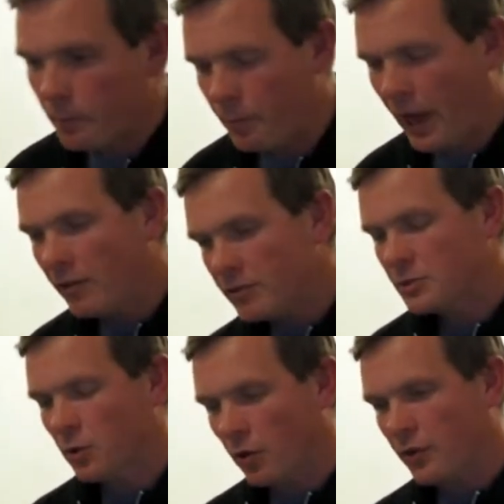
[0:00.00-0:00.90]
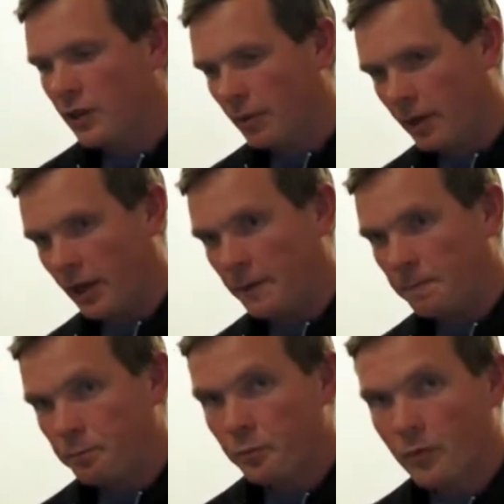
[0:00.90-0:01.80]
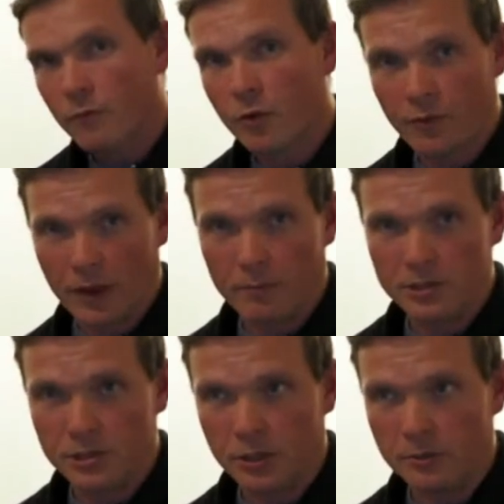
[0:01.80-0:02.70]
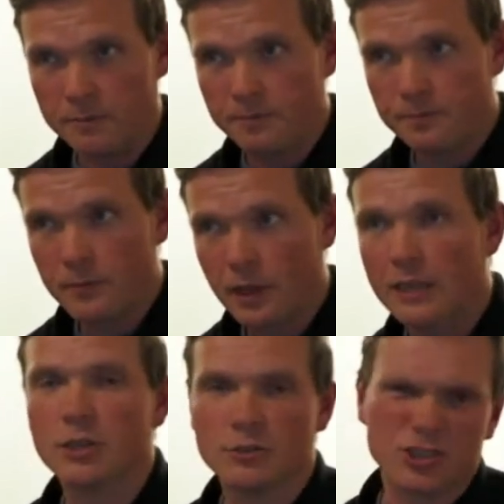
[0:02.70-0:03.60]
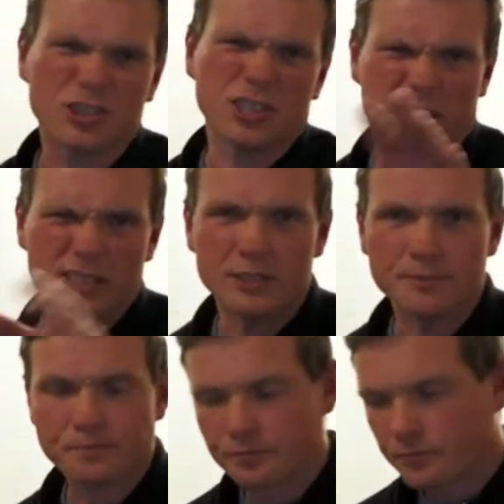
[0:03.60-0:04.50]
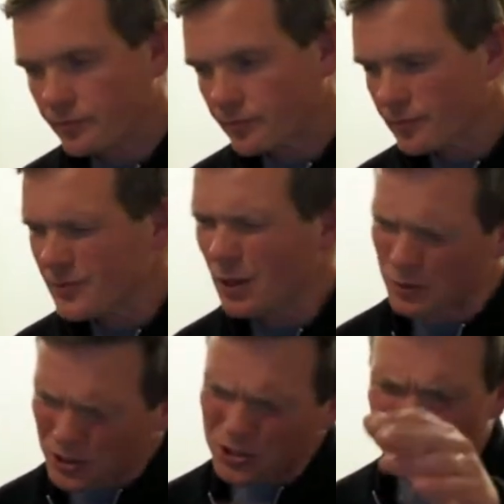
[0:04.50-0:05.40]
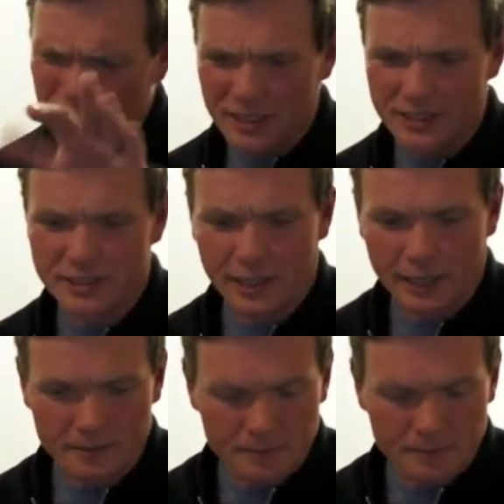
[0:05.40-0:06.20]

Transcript: parents will often come in for a family shoot, and so it's just the kids. We're just doing the kids today,